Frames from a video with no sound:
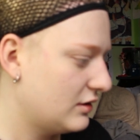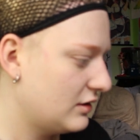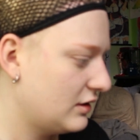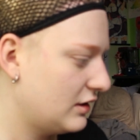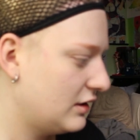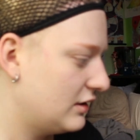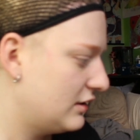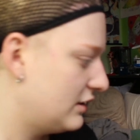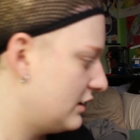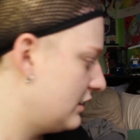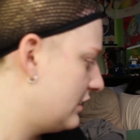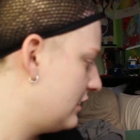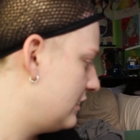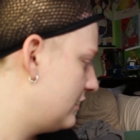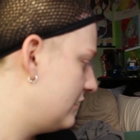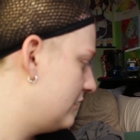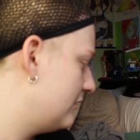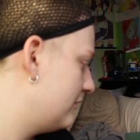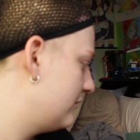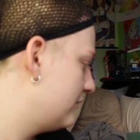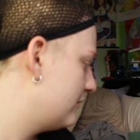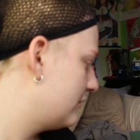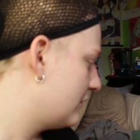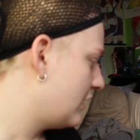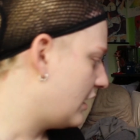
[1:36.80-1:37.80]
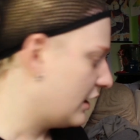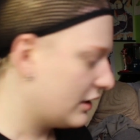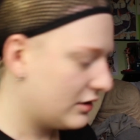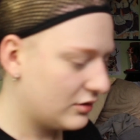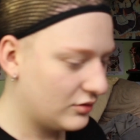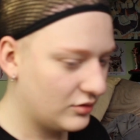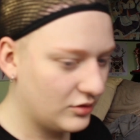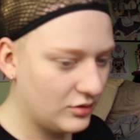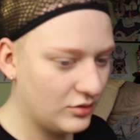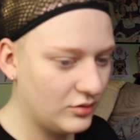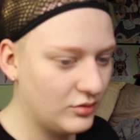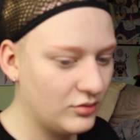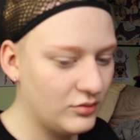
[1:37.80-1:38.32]
then, I
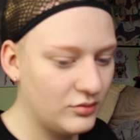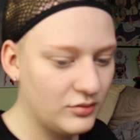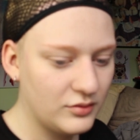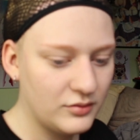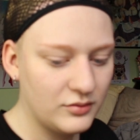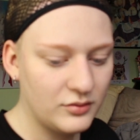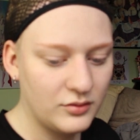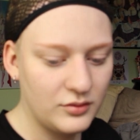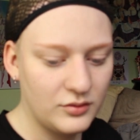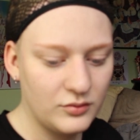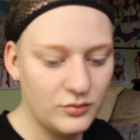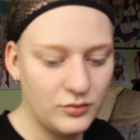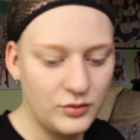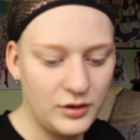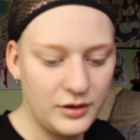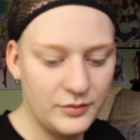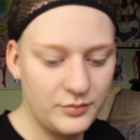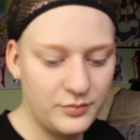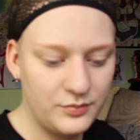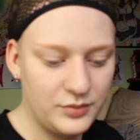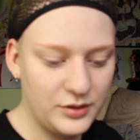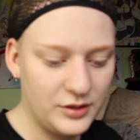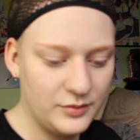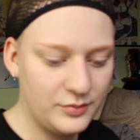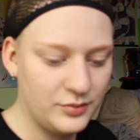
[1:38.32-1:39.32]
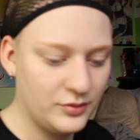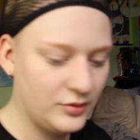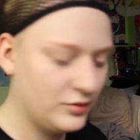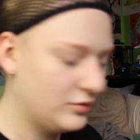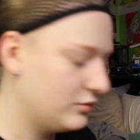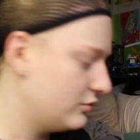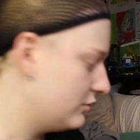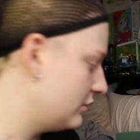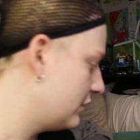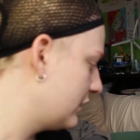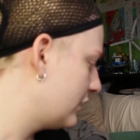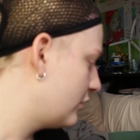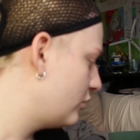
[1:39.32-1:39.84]
don't know what
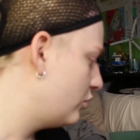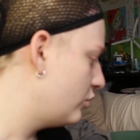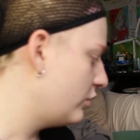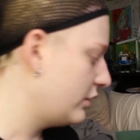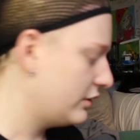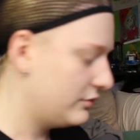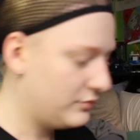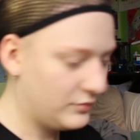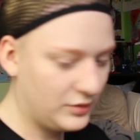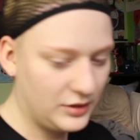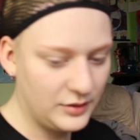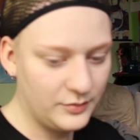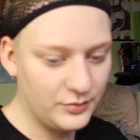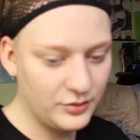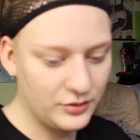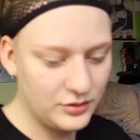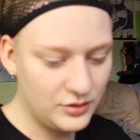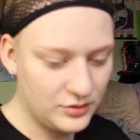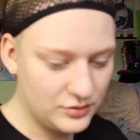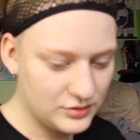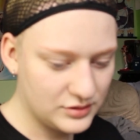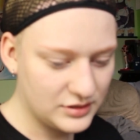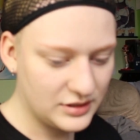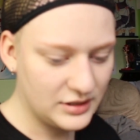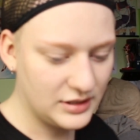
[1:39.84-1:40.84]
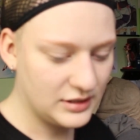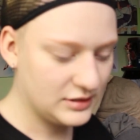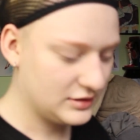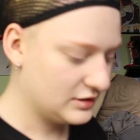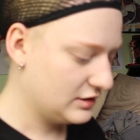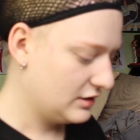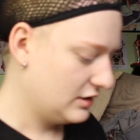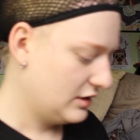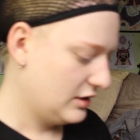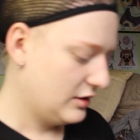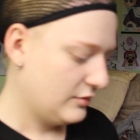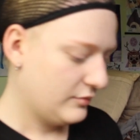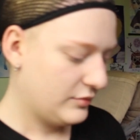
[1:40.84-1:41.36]
people, like when people use this,
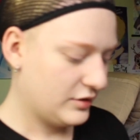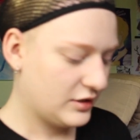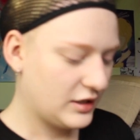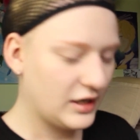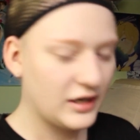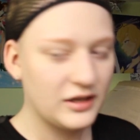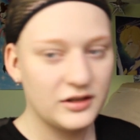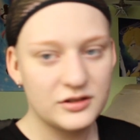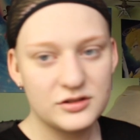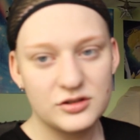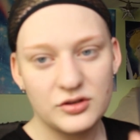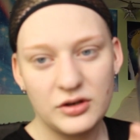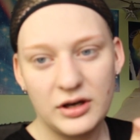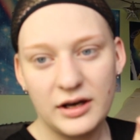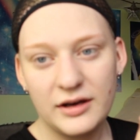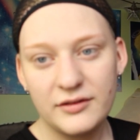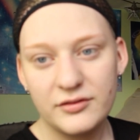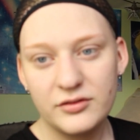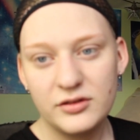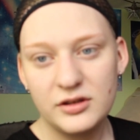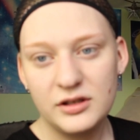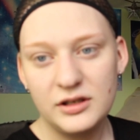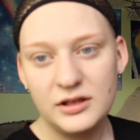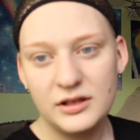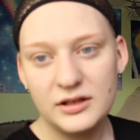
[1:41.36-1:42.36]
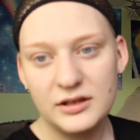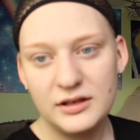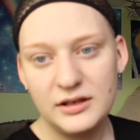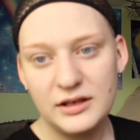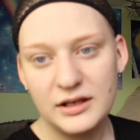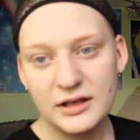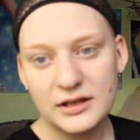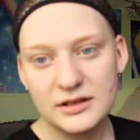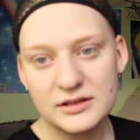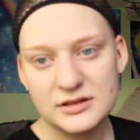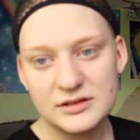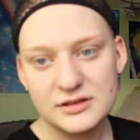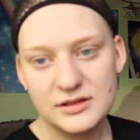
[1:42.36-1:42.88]
but I also have the
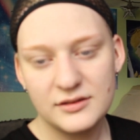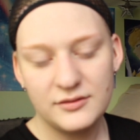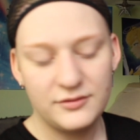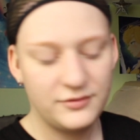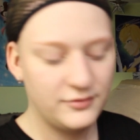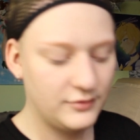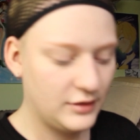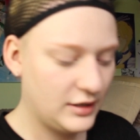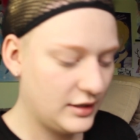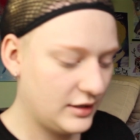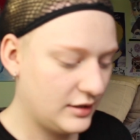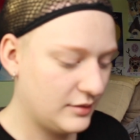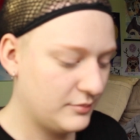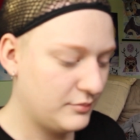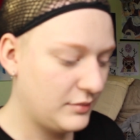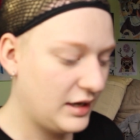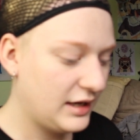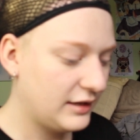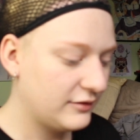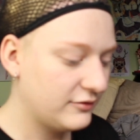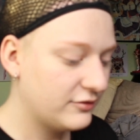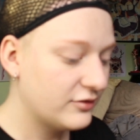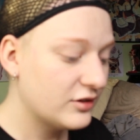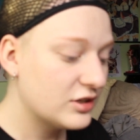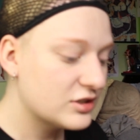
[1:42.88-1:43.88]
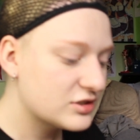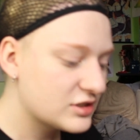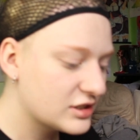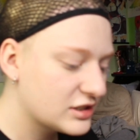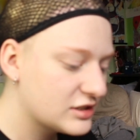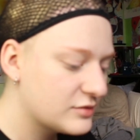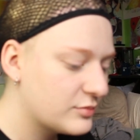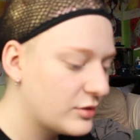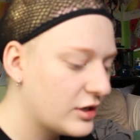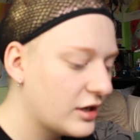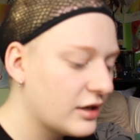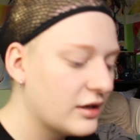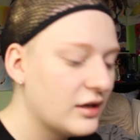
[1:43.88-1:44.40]
NYX matte finishing
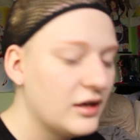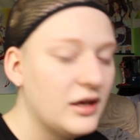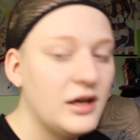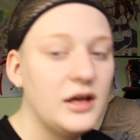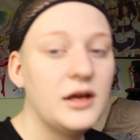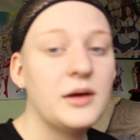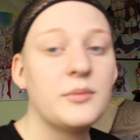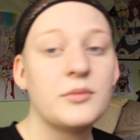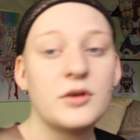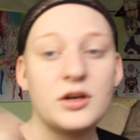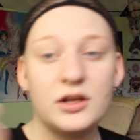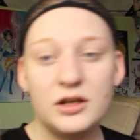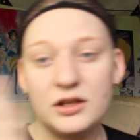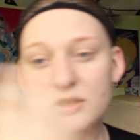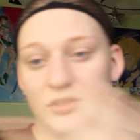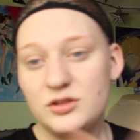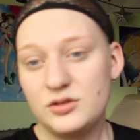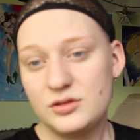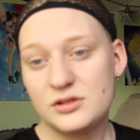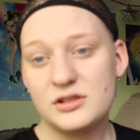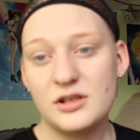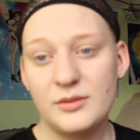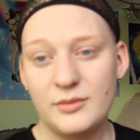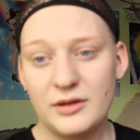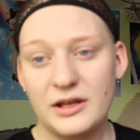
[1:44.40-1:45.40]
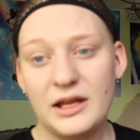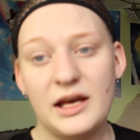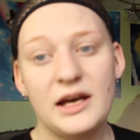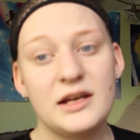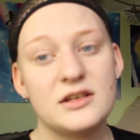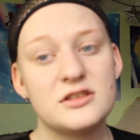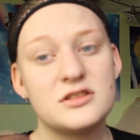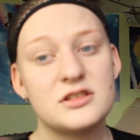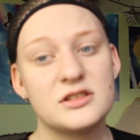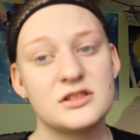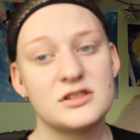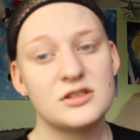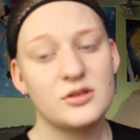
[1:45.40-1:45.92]
spray. I'm going to do some of that
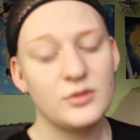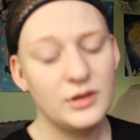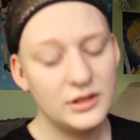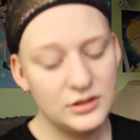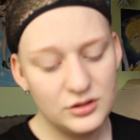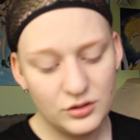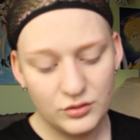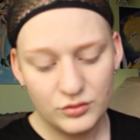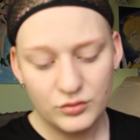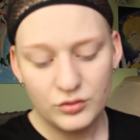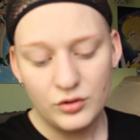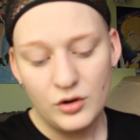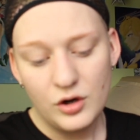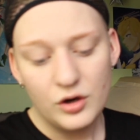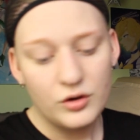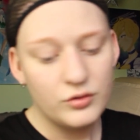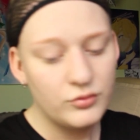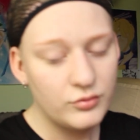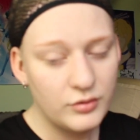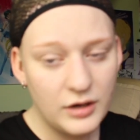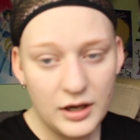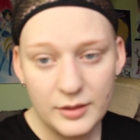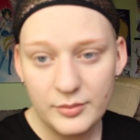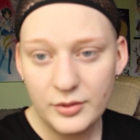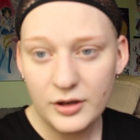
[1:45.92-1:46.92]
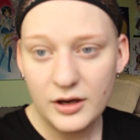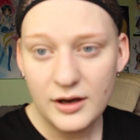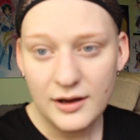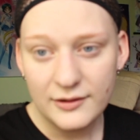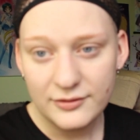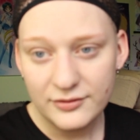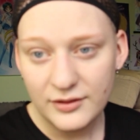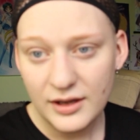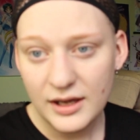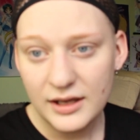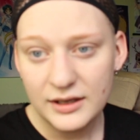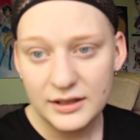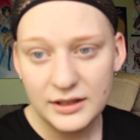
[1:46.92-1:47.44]
just so I don't rub
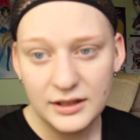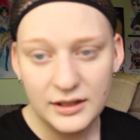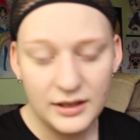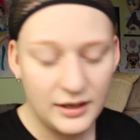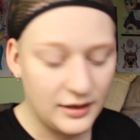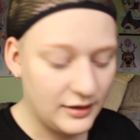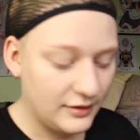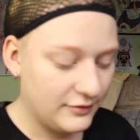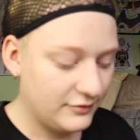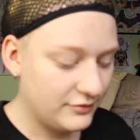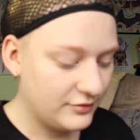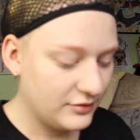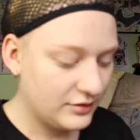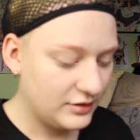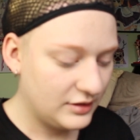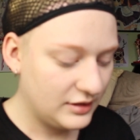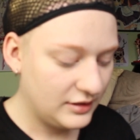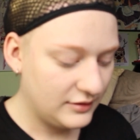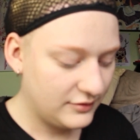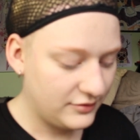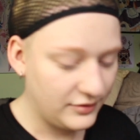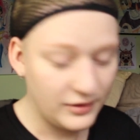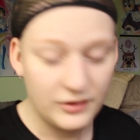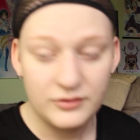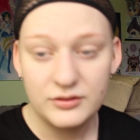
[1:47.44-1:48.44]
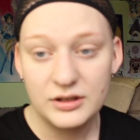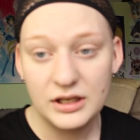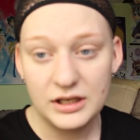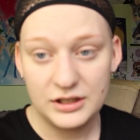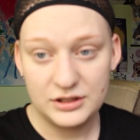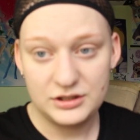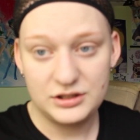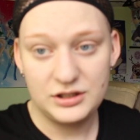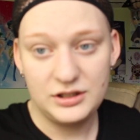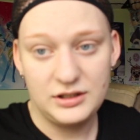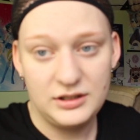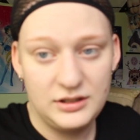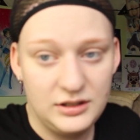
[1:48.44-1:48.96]
off any of the
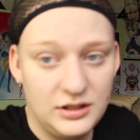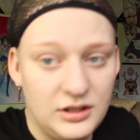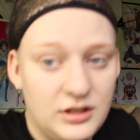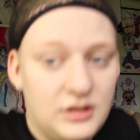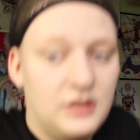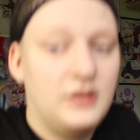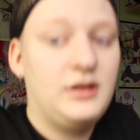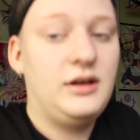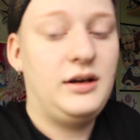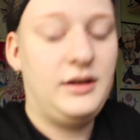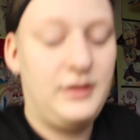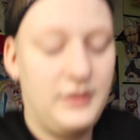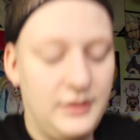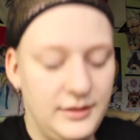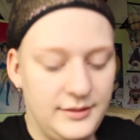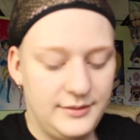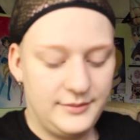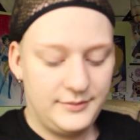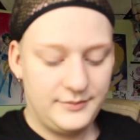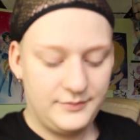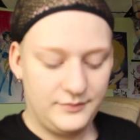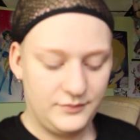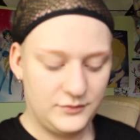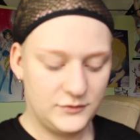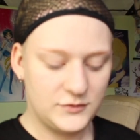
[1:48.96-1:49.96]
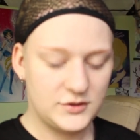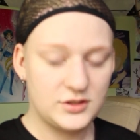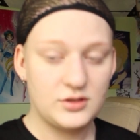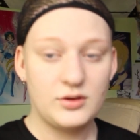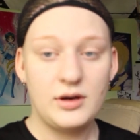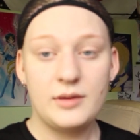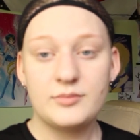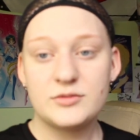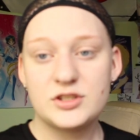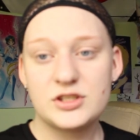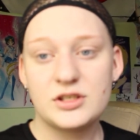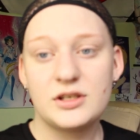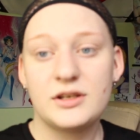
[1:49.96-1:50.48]
foundation. So
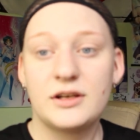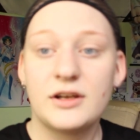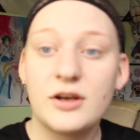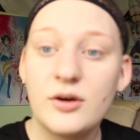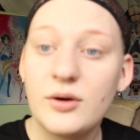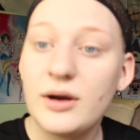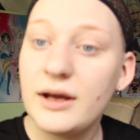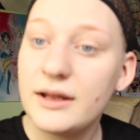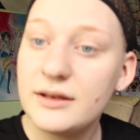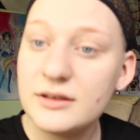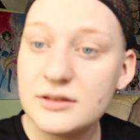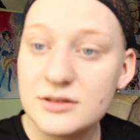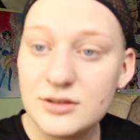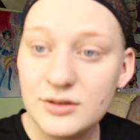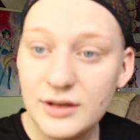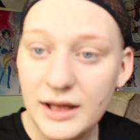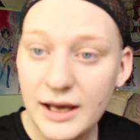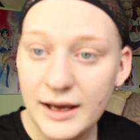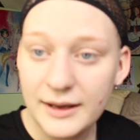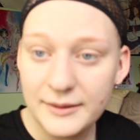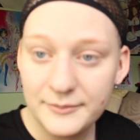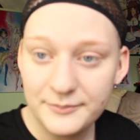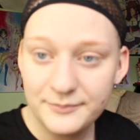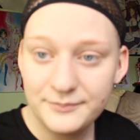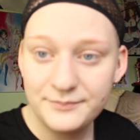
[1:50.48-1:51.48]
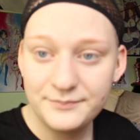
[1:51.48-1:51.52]
I'm just going to go ahead and do that.